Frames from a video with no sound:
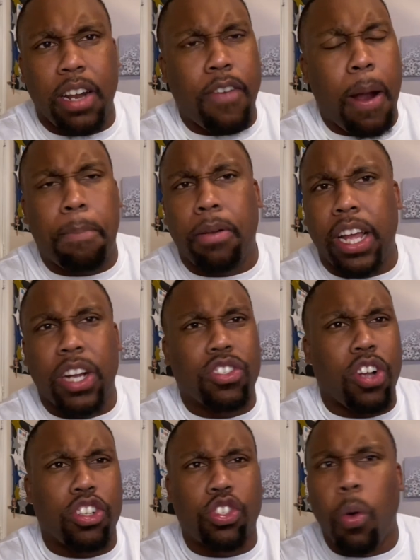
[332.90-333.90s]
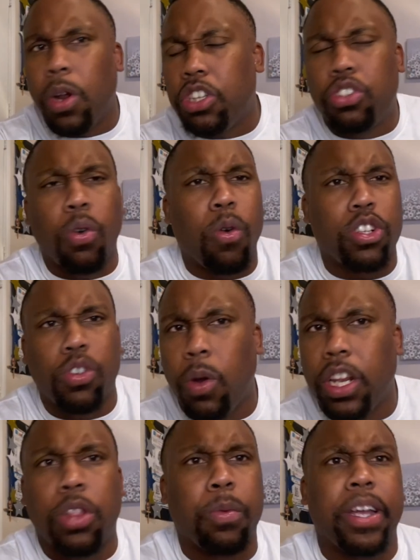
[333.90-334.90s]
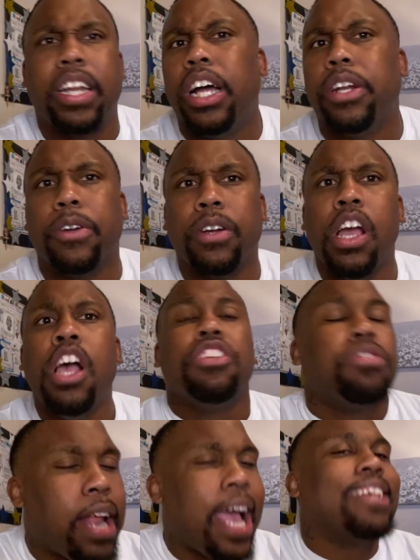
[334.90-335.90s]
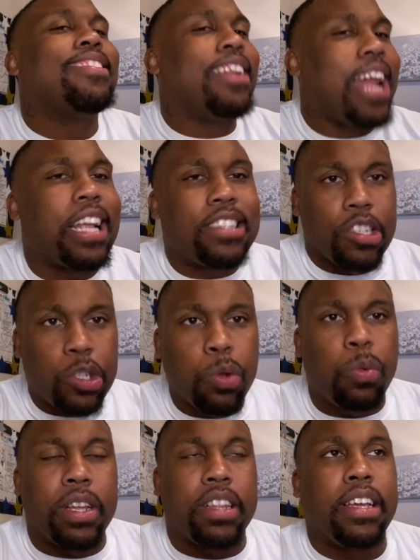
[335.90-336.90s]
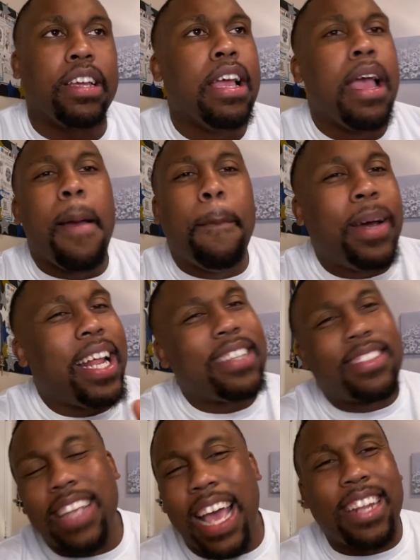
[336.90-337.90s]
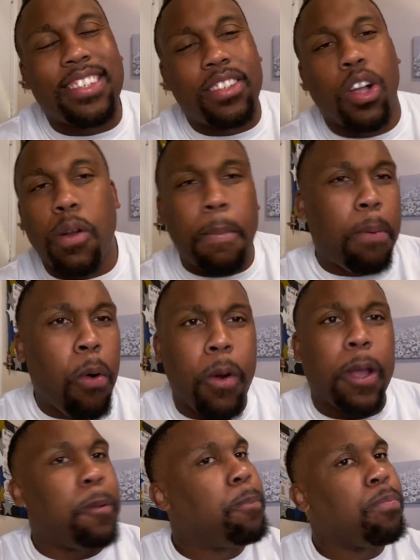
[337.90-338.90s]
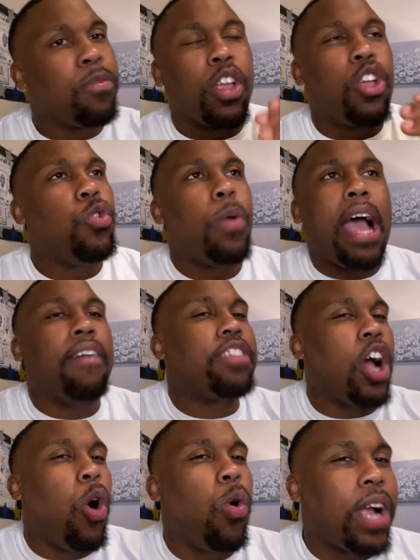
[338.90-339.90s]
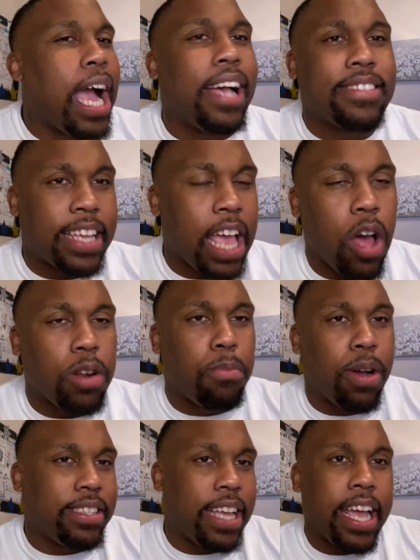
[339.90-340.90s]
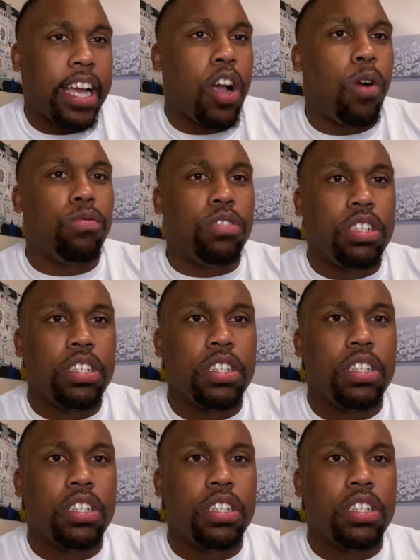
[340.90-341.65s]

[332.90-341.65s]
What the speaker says: of our players are 22 or 23 and under. So that has a lot to do with it. But at a certain point, you have to hold guys accountable as a head coach.